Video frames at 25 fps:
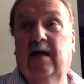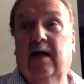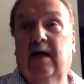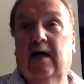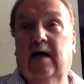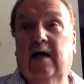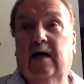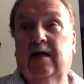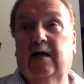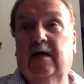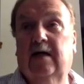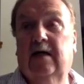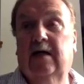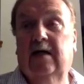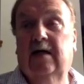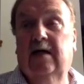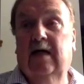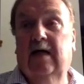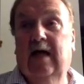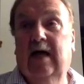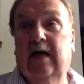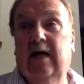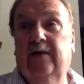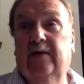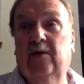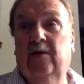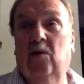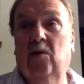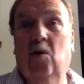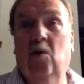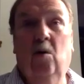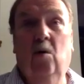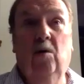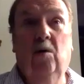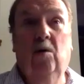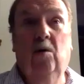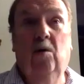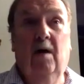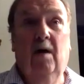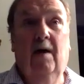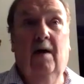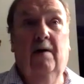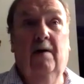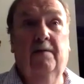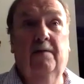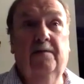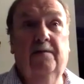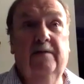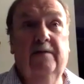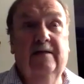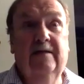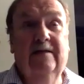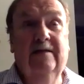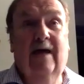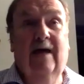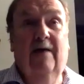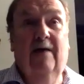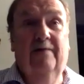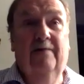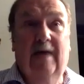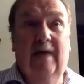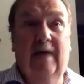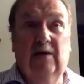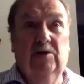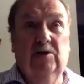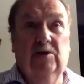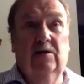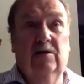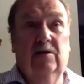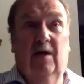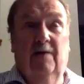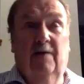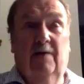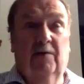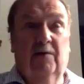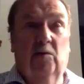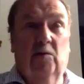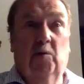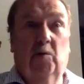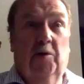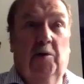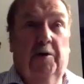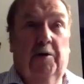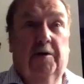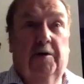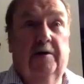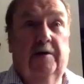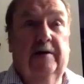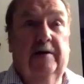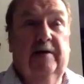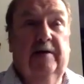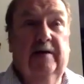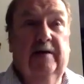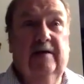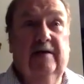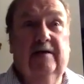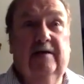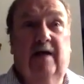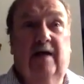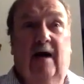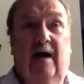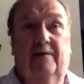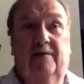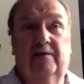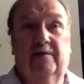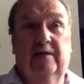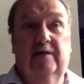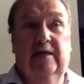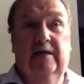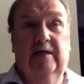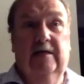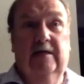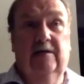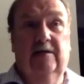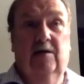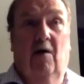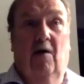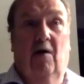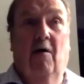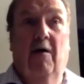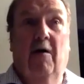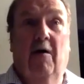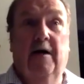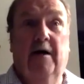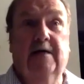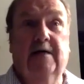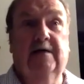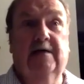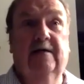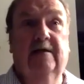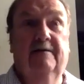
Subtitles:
Uh, at the core of the salvation of the world in this novel is art.